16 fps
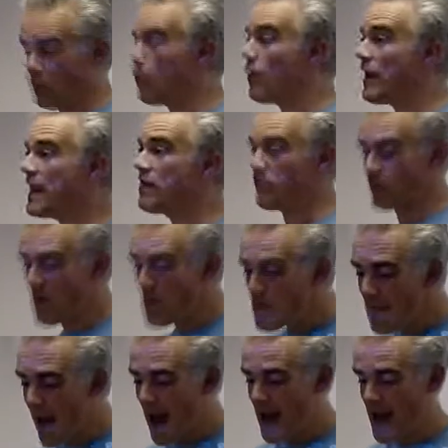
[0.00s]
we
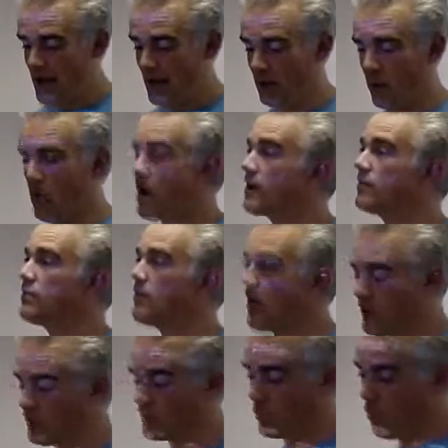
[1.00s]
remain one of the
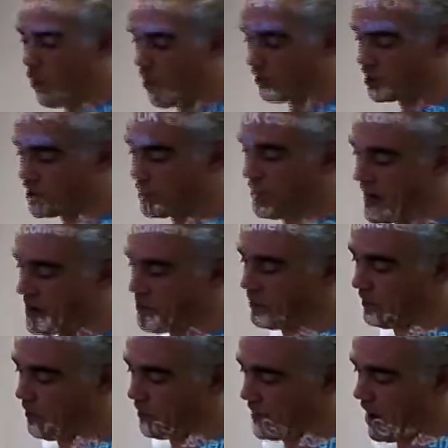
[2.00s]
most watched people
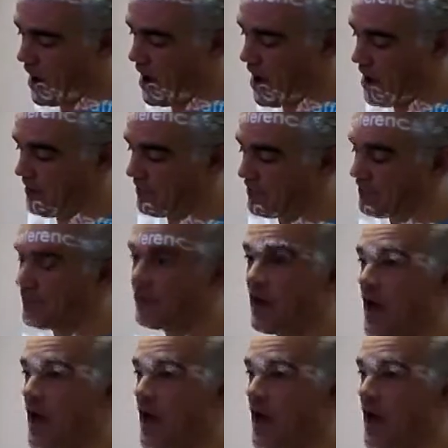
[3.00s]
on earth.